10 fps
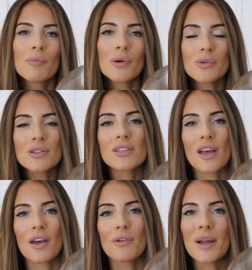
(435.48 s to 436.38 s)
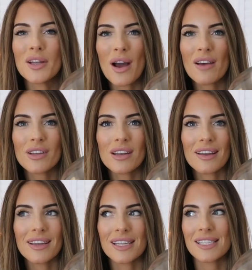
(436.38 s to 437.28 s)
But also when you're having
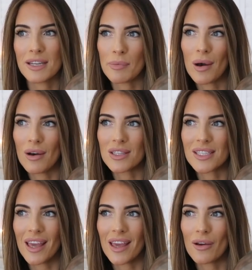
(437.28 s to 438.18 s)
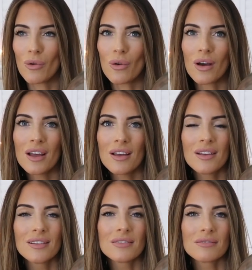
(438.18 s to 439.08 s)
like a dinner party, or
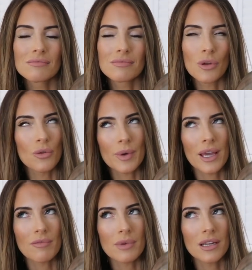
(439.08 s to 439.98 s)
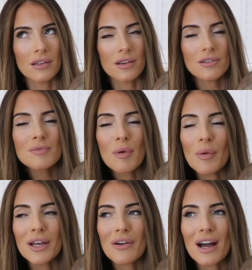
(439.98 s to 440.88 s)
not that we have many of those, but
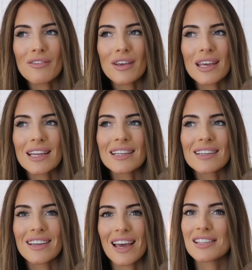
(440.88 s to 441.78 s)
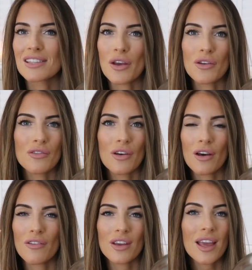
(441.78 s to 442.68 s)
when you're having guests
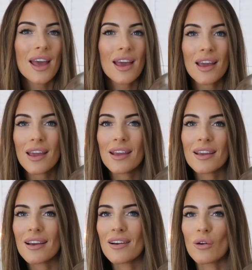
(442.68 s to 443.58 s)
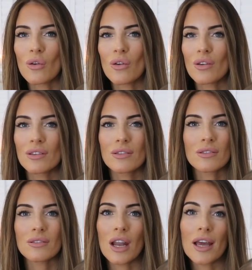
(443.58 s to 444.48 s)
over for cake or
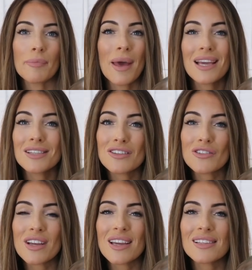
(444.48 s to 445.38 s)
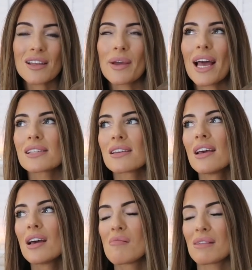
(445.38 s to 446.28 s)
like pastries, like we had
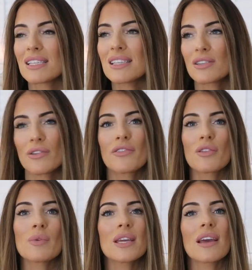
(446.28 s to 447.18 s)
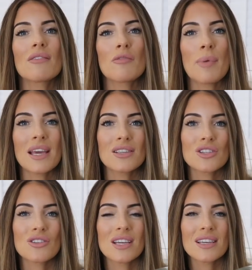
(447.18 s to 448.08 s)
my sister over the weekend for
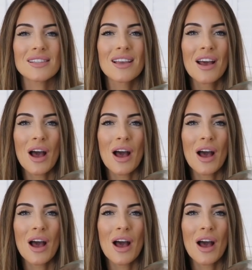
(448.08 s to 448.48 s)
pastries,